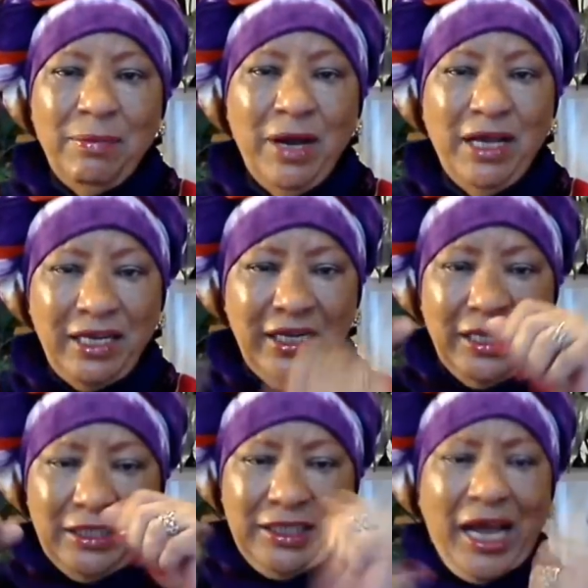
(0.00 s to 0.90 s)

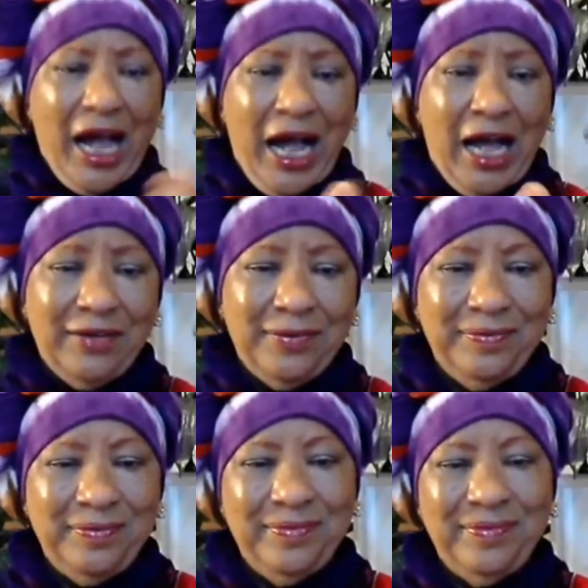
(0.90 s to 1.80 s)
mighty yeah
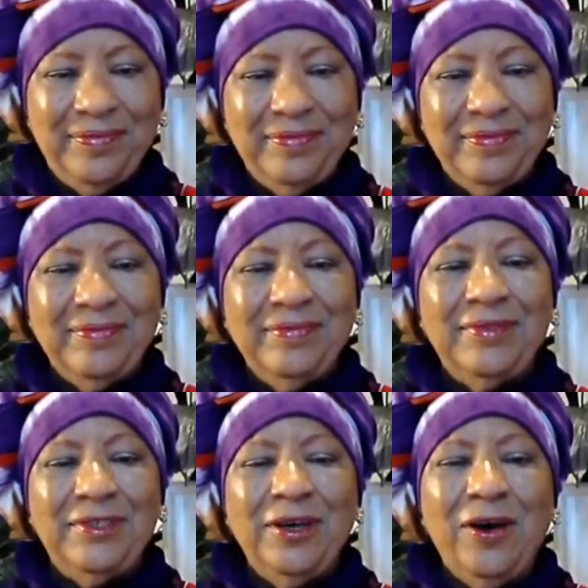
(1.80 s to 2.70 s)

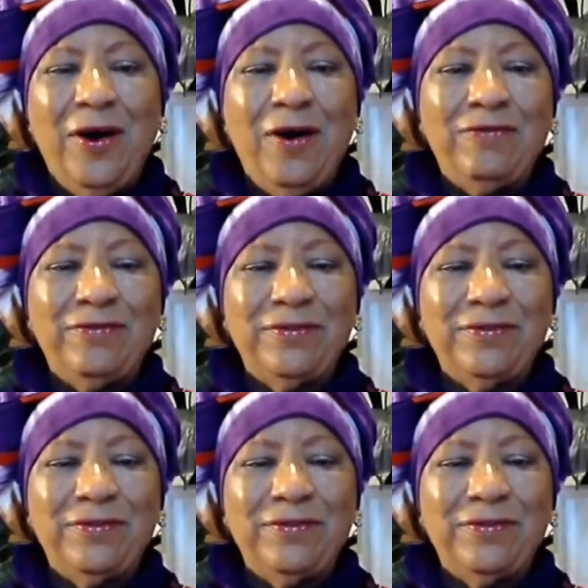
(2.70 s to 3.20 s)
took off,